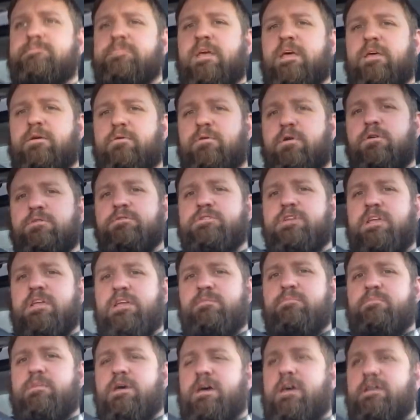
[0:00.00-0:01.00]
Yeah, the roads are
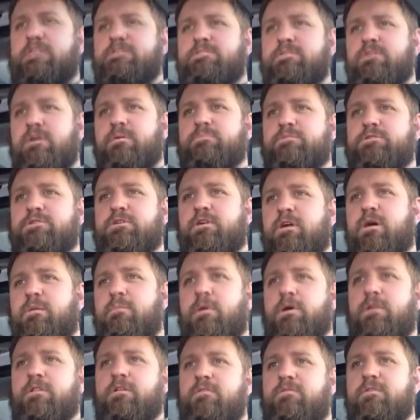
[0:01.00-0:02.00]
getting bad, so I'm sure
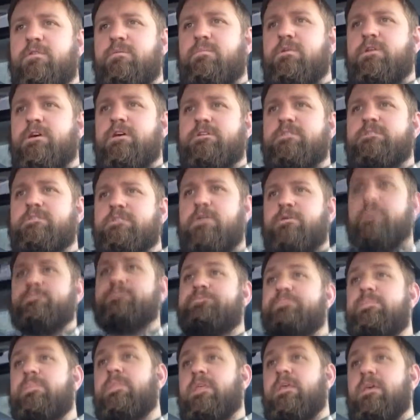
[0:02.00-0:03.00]
I'm all over the place. So,
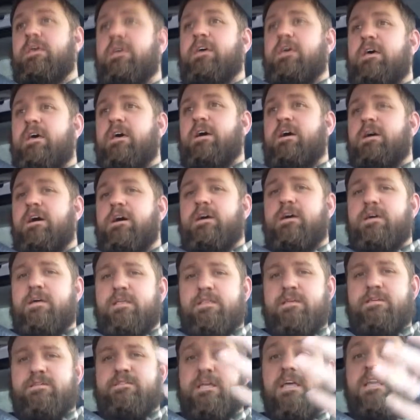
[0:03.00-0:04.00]

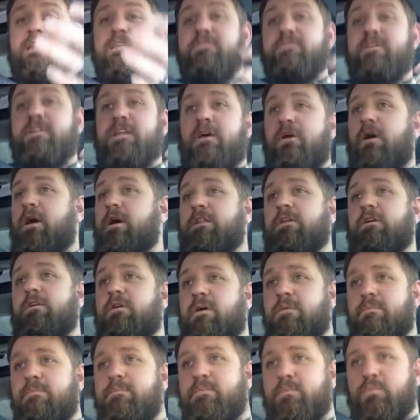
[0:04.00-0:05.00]
at least in the video, I know
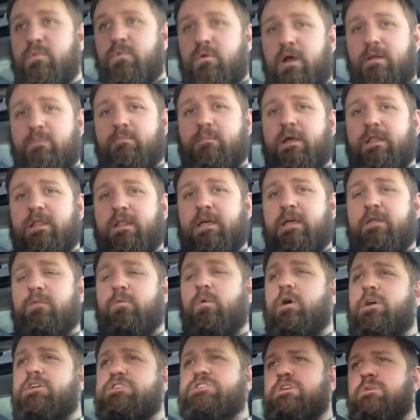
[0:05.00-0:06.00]
I'm right in my lane
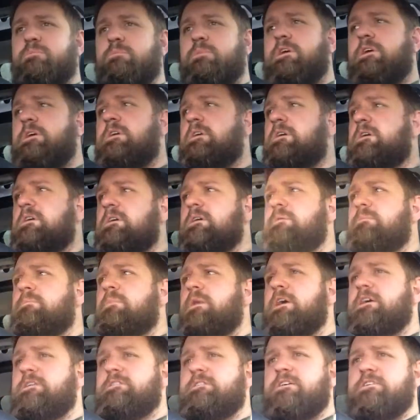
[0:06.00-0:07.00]
where I should be
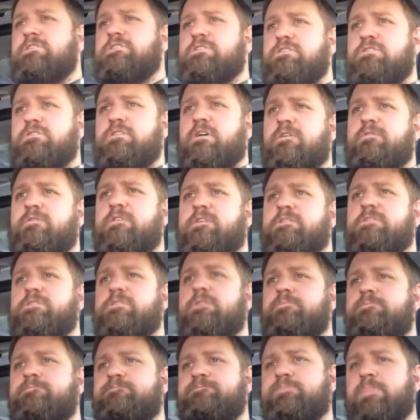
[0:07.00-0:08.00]
paying attention to traffic.
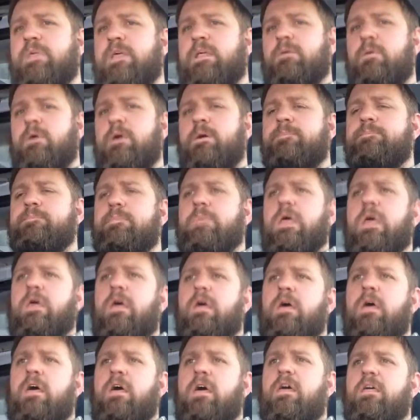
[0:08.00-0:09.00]
So, anyway,
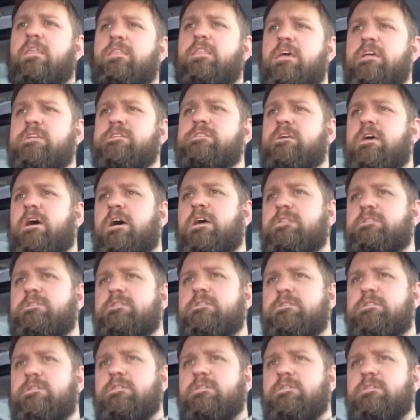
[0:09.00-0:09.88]
thanks a lot.